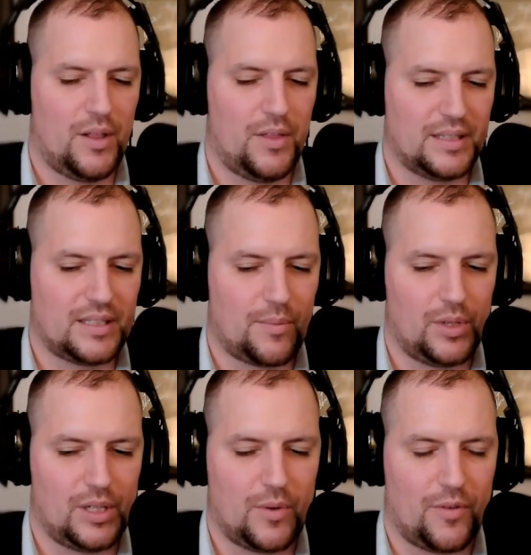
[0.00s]
the things i'm
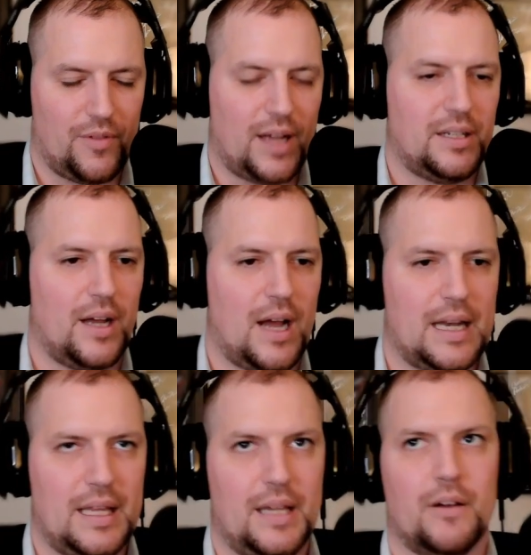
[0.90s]
really reflecting on
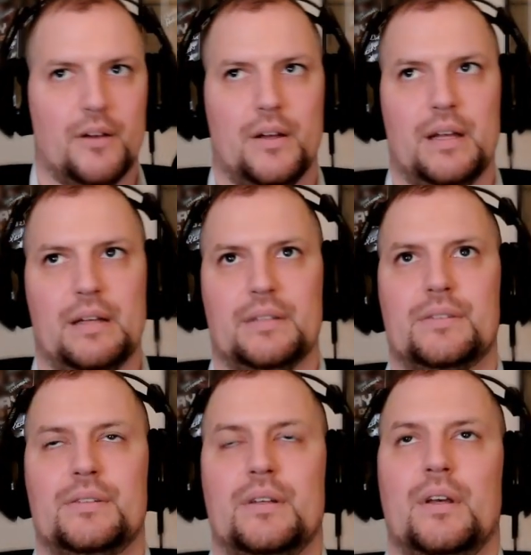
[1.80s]
here
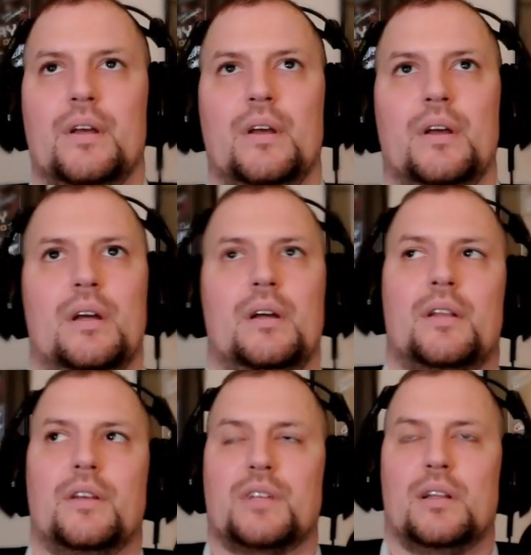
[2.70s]
is
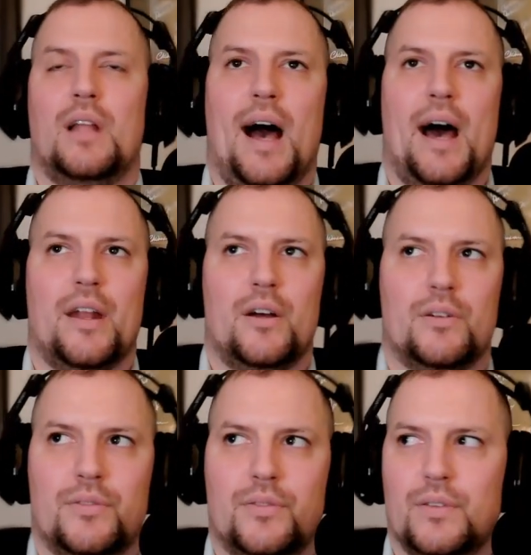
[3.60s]
there's a lot
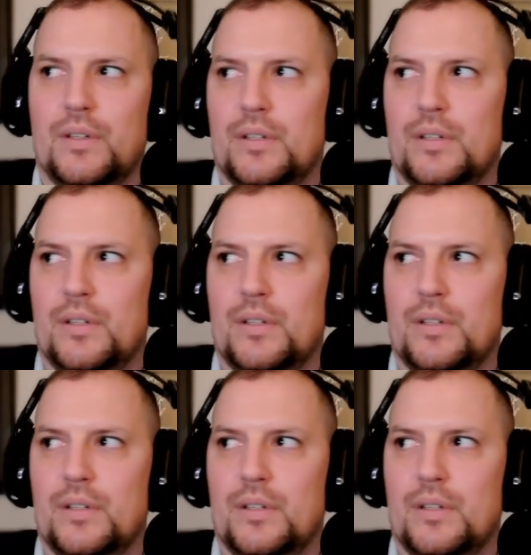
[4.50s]
of